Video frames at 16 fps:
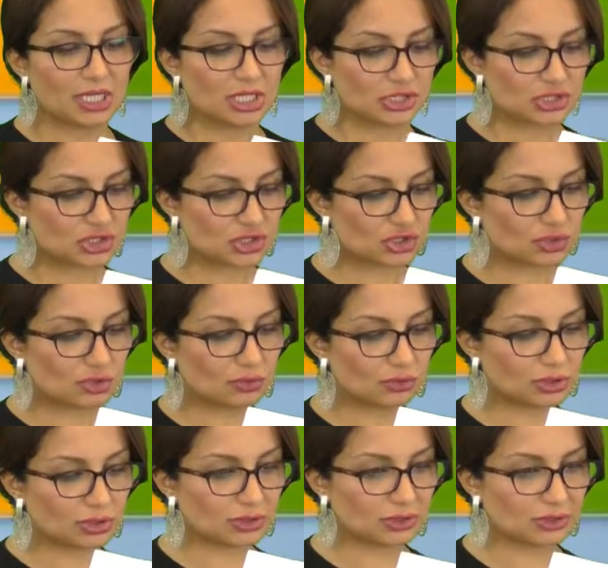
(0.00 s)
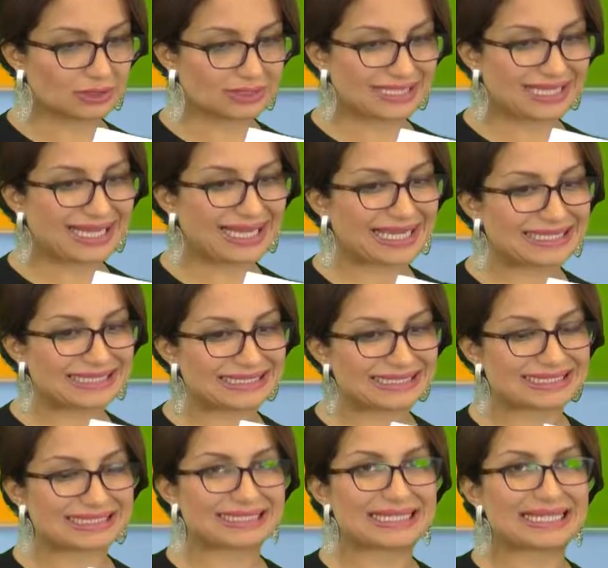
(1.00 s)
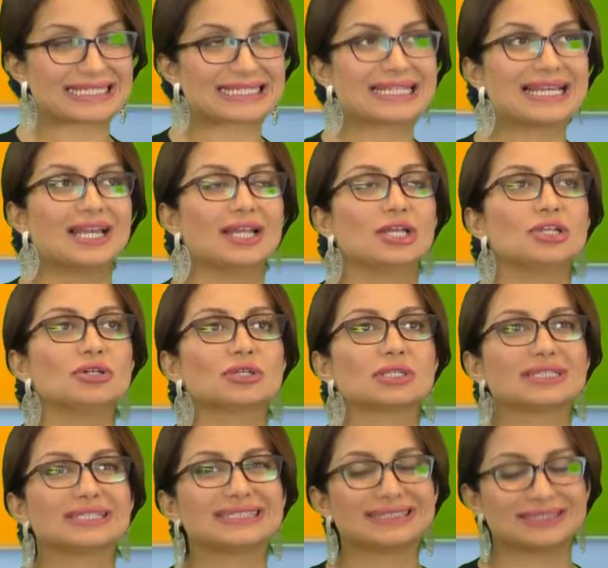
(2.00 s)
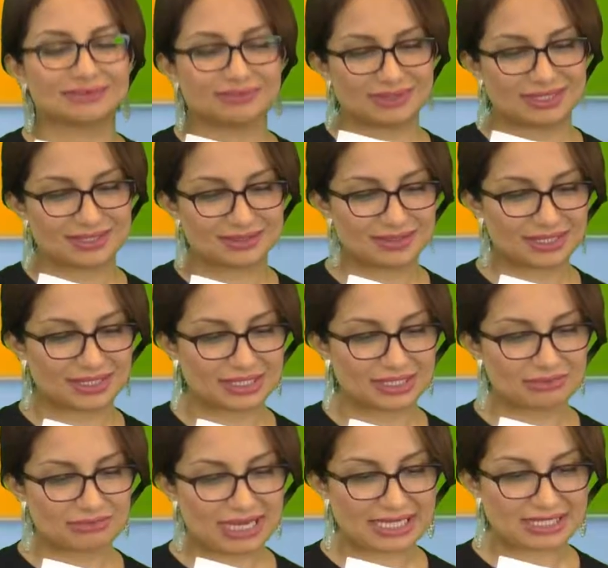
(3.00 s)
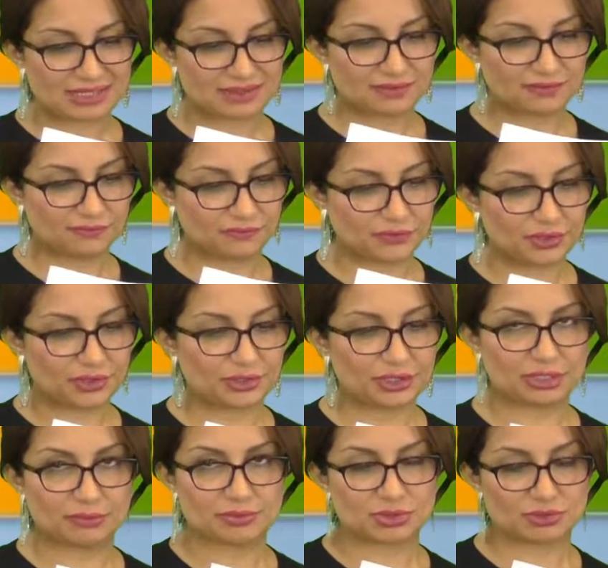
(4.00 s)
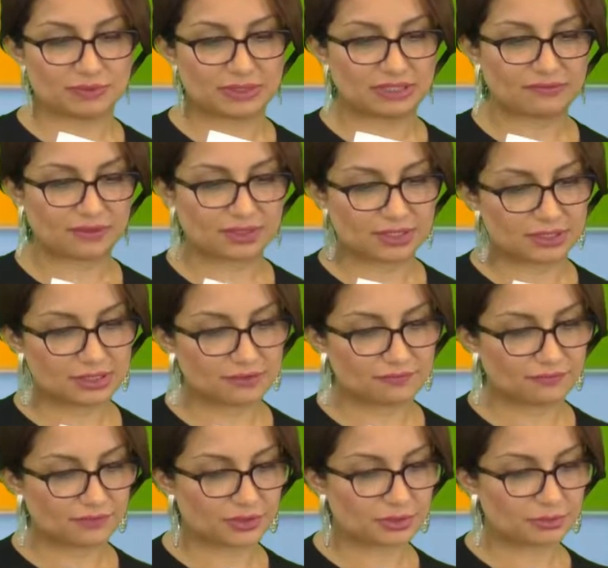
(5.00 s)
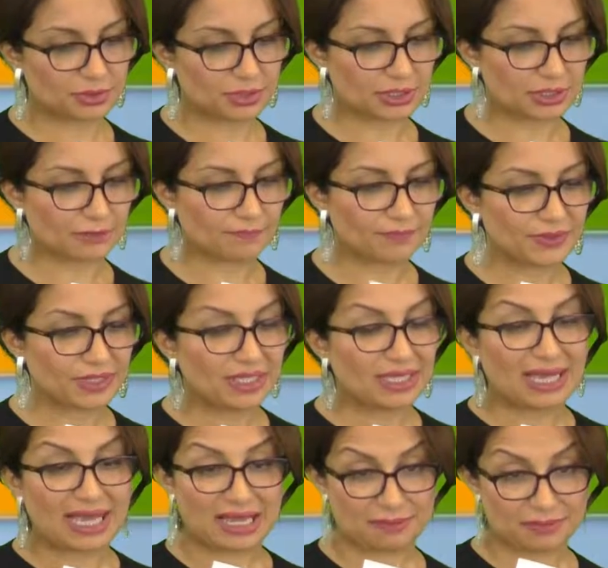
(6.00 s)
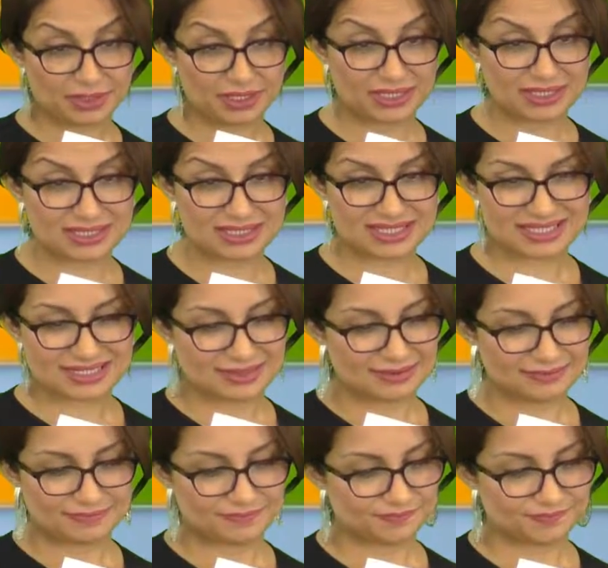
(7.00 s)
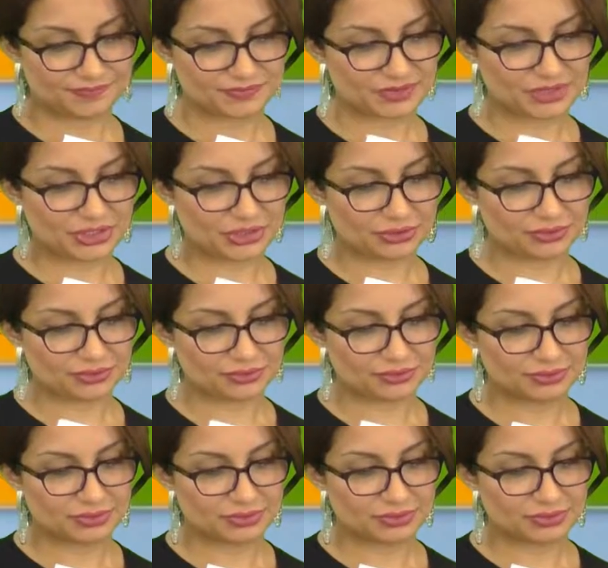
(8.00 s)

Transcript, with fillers: So-called handedness, look, uh, the, the, it lacks a verb, so we definitely need a verb here. Happens? No.